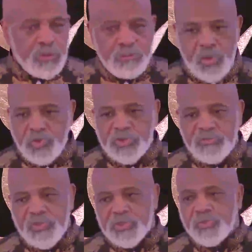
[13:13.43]
most
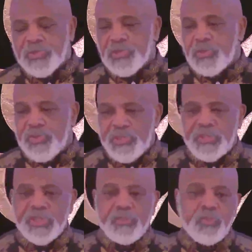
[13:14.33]
of us would agree
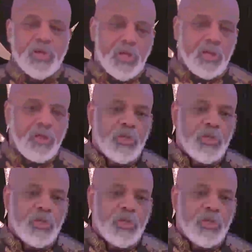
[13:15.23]
that, well,